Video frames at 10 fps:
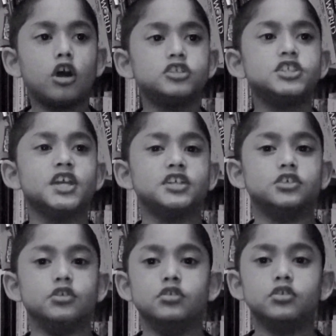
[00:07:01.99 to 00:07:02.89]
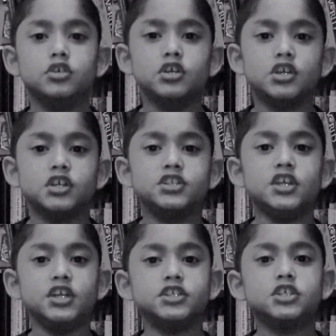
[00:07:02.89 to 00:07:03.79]
Oxidation.
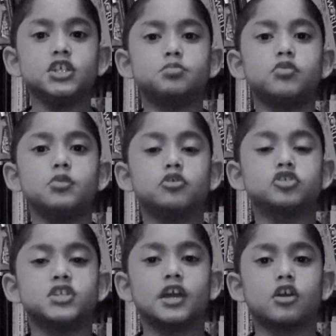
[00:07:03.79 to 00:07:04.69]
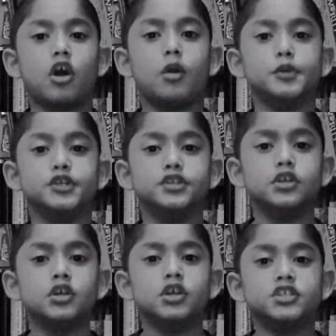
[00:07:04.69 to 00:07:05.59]
This is pretty much like
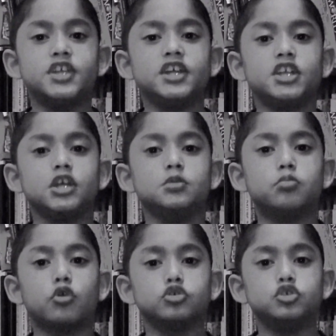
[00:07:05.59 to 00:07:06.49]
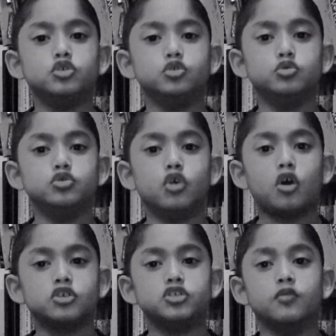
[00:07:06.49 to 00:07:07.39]
carbon dating, but you use
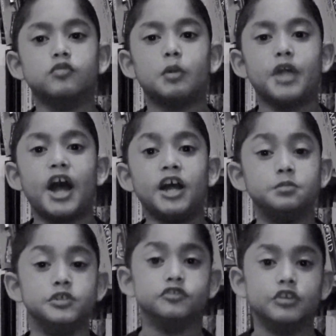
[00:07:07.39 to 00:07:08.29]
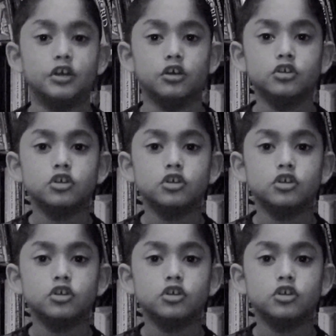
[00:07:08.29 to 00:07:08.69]
oxygen from the atmosphere.